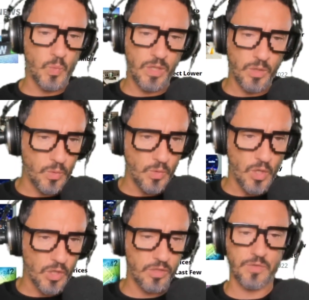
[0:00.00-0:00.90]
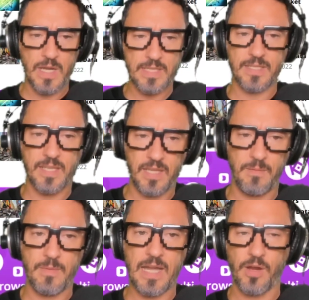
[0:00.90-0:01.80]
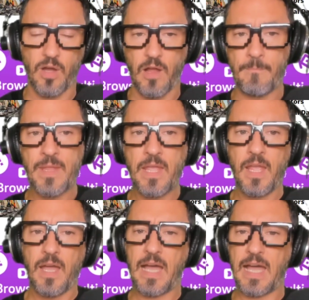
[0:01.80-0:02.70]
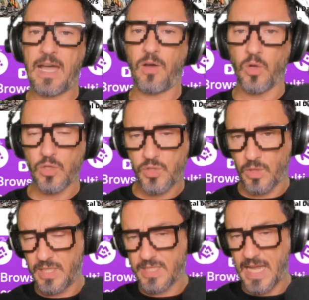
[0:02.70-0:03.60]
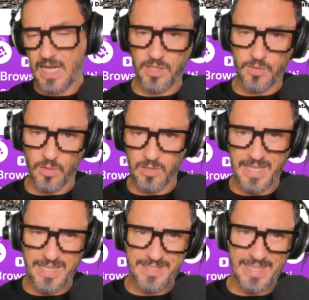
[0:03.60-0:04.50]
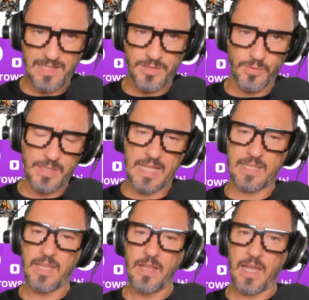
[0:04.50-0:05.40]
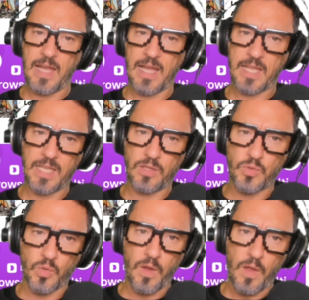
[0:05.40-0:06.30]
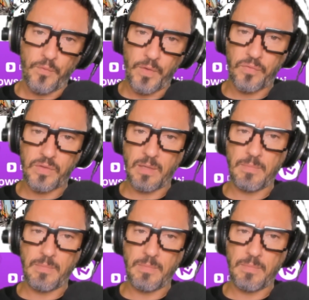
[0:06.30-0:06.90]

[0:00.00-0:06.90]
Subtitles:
we do not trust him at all. Also in this article, they tell you that he took 50